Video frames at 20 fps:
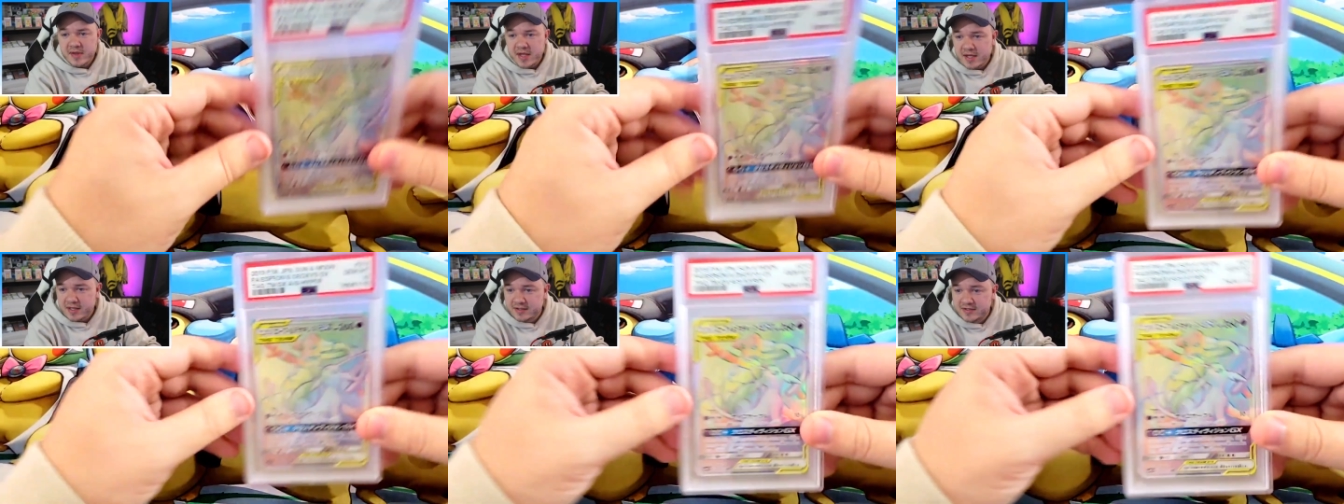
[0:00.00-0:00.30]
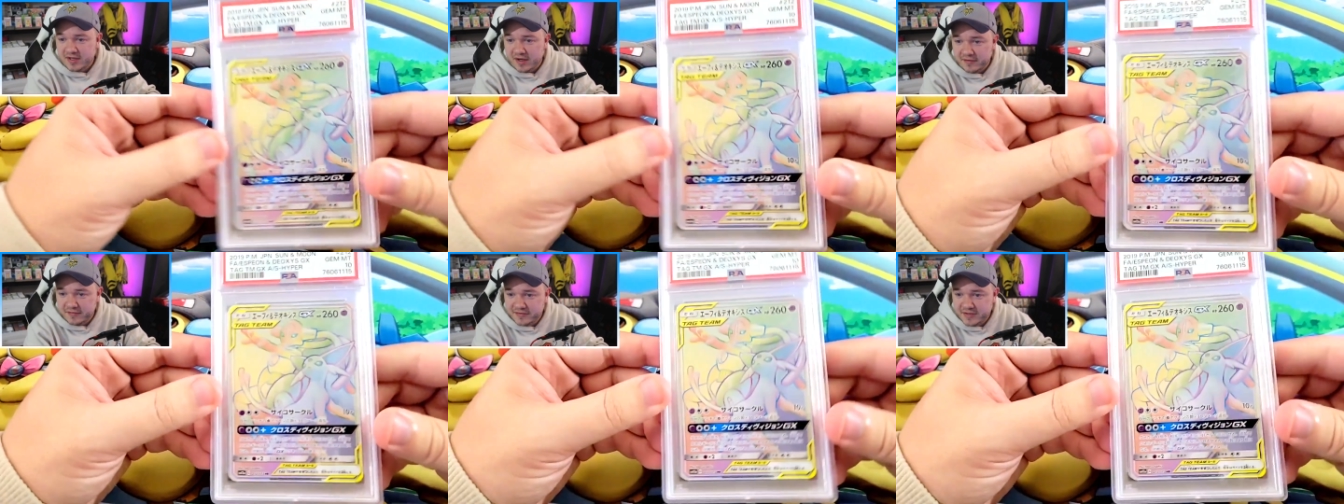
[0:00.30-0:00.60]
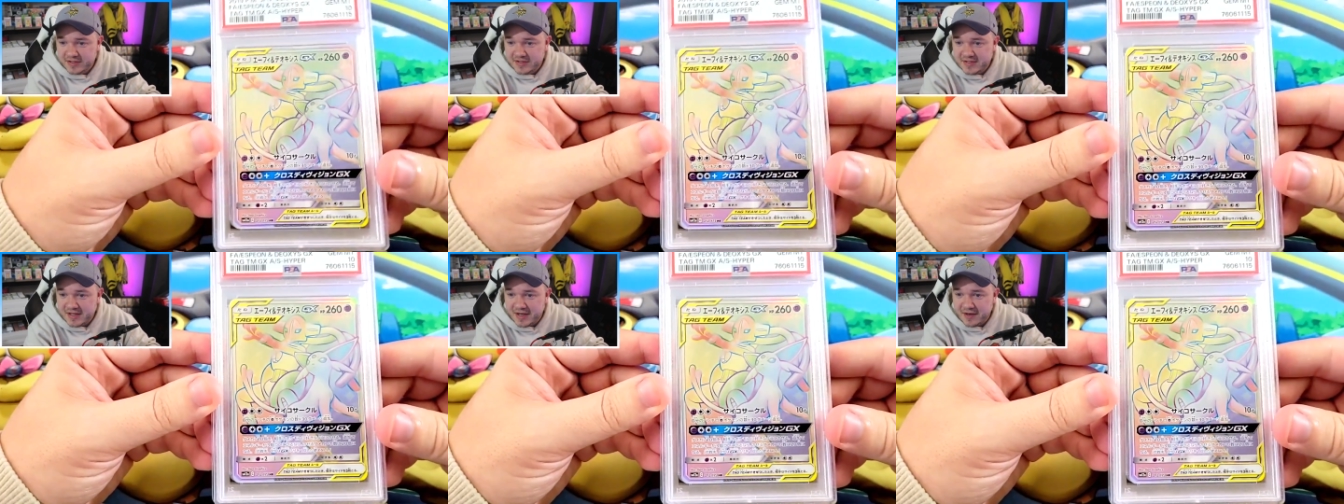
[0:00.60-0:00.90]
be tough
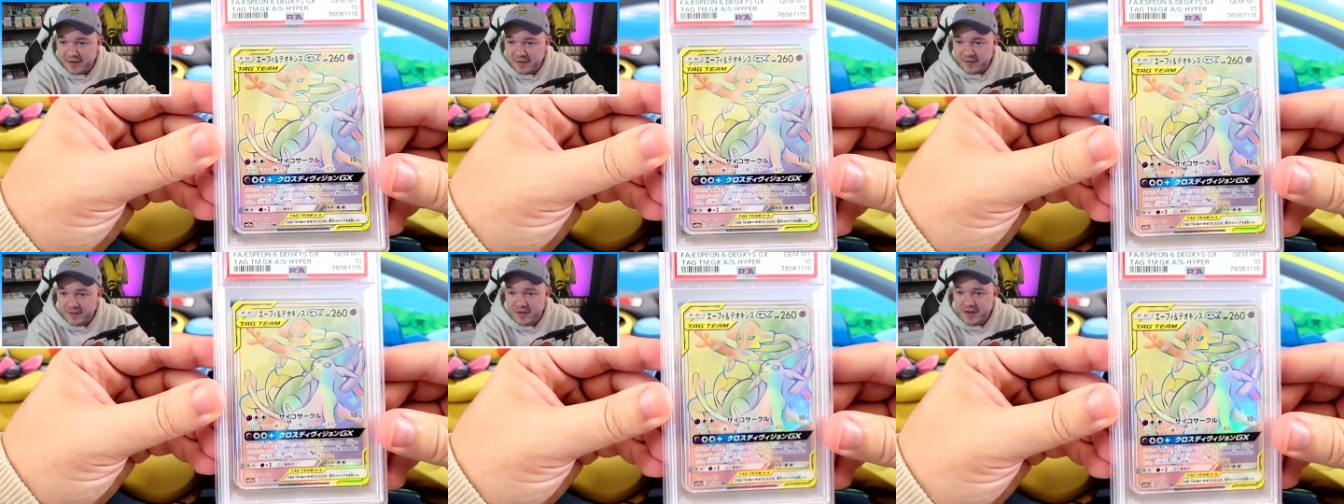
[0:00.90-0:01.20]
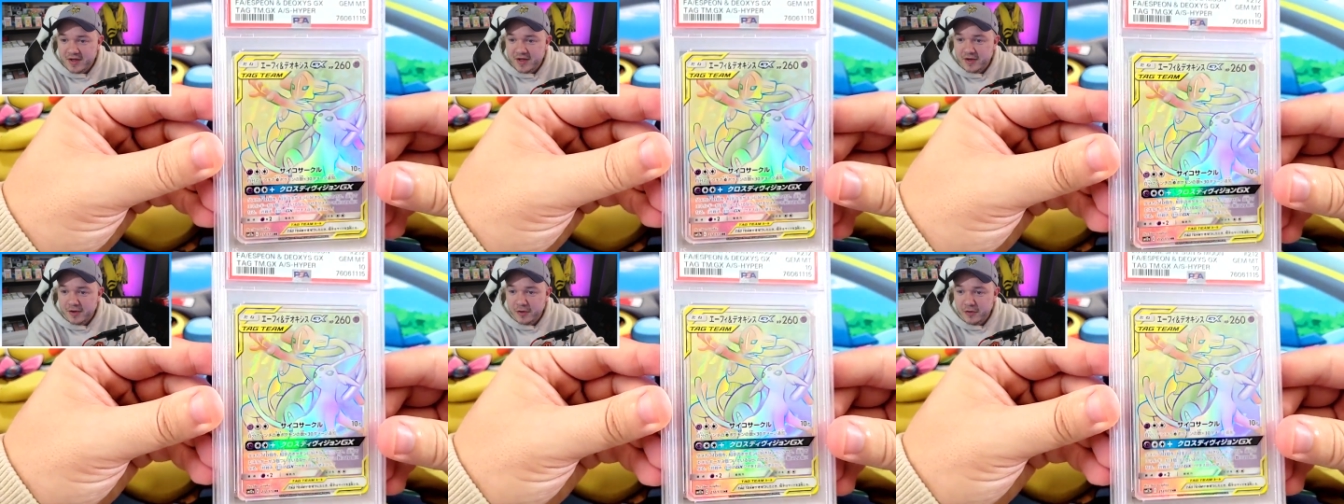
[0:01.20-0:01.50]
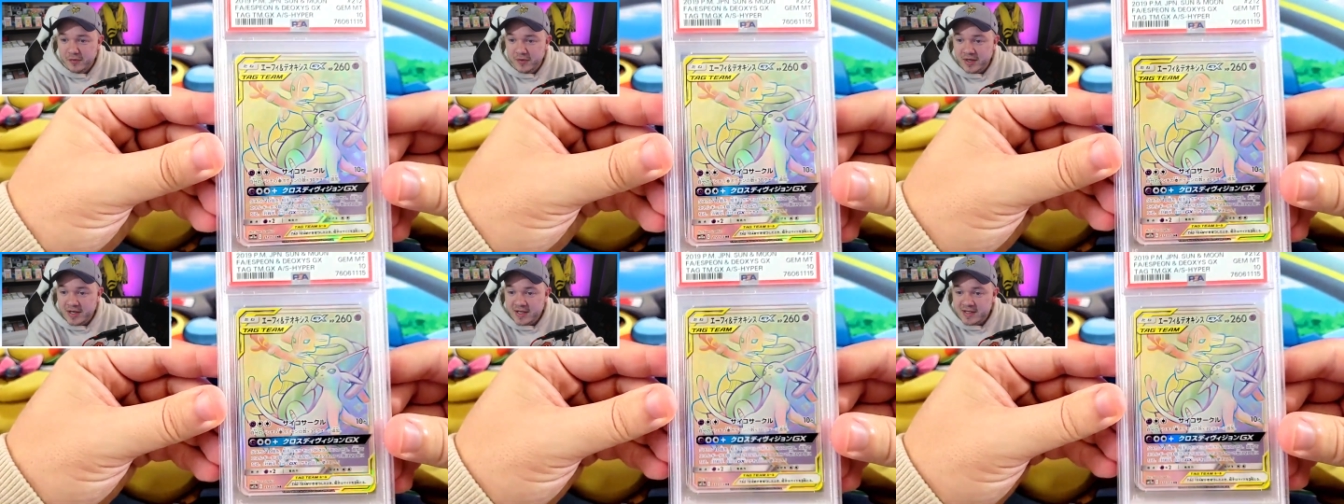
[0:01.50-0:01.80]
to tell
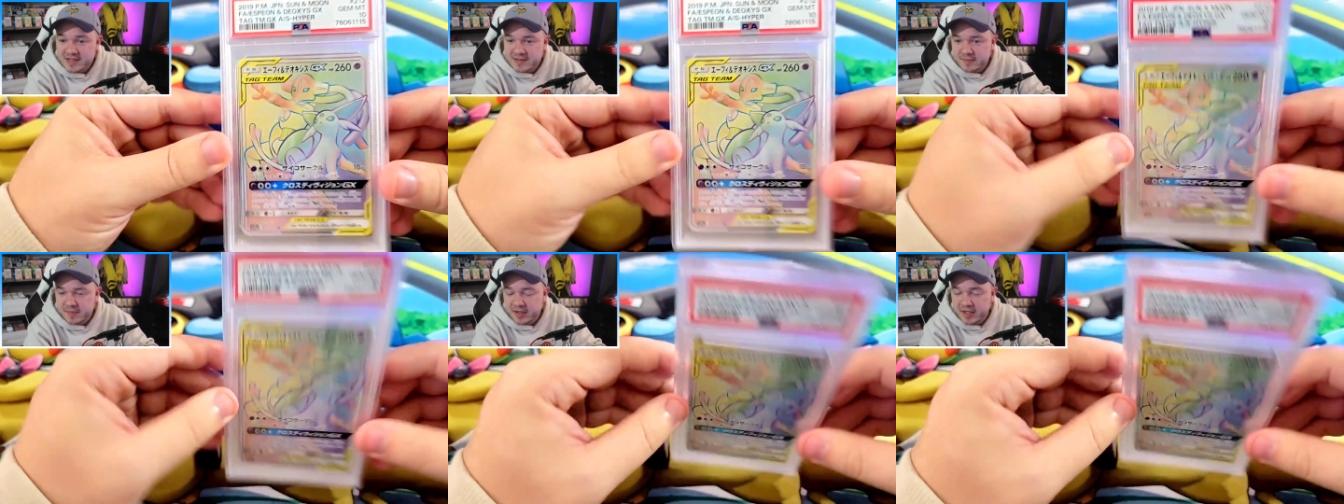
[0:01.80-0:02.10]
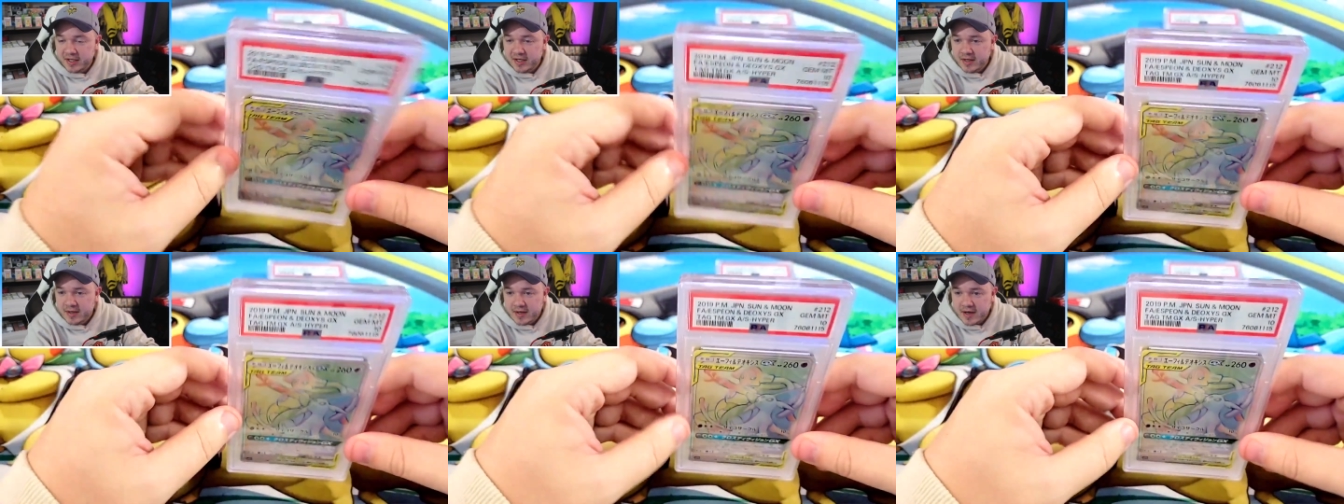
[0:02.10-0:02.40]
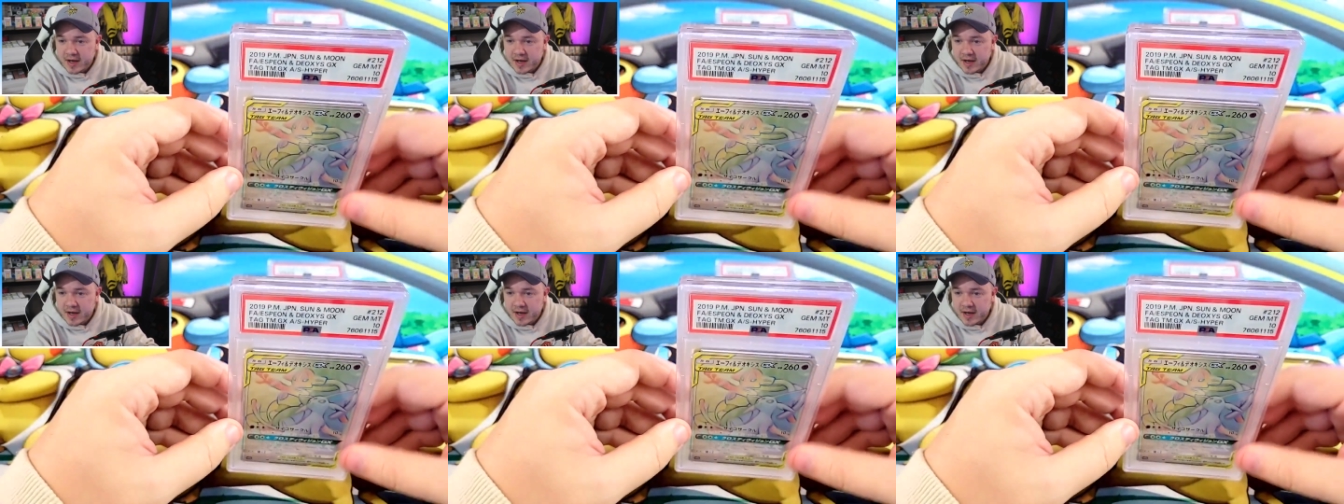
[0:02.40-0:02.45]
who it is, but